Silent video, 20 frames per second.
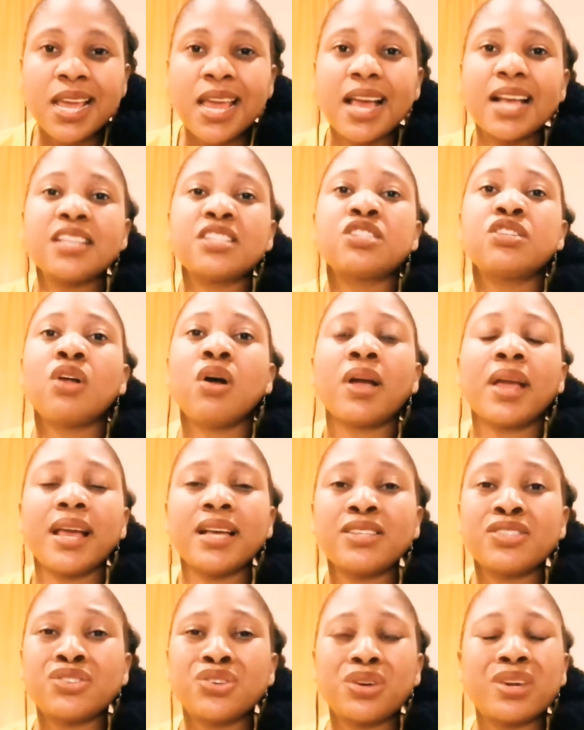as long
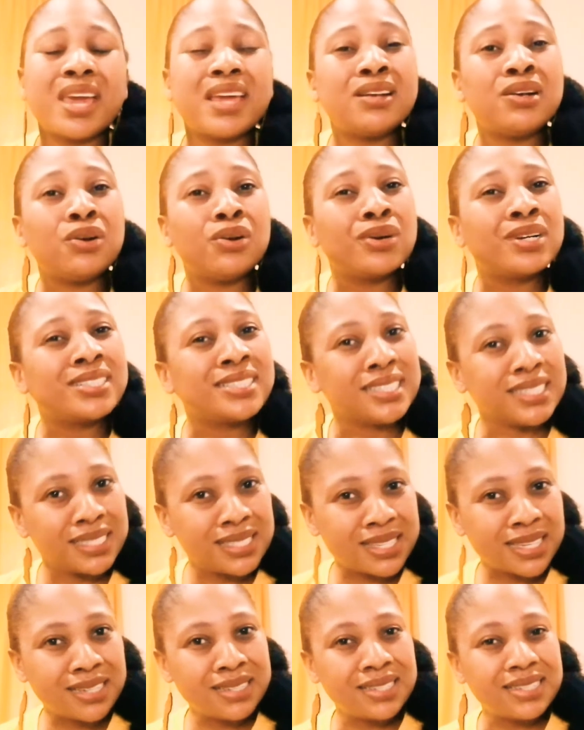as you can look
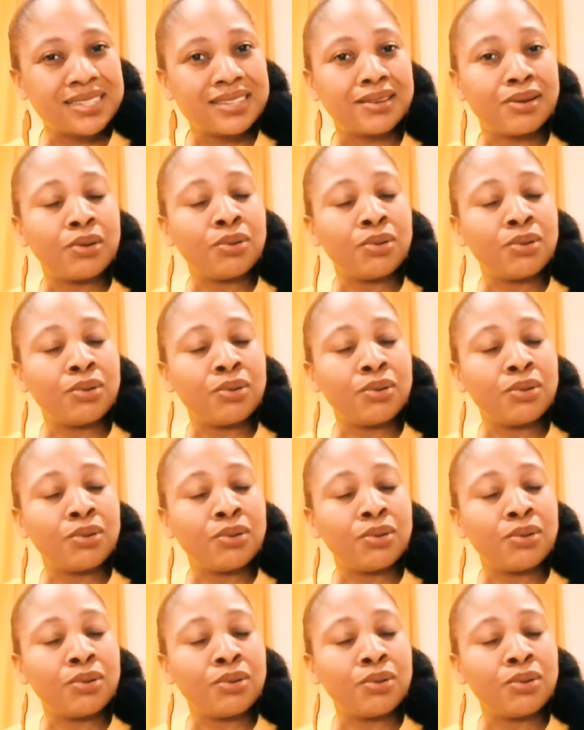decent.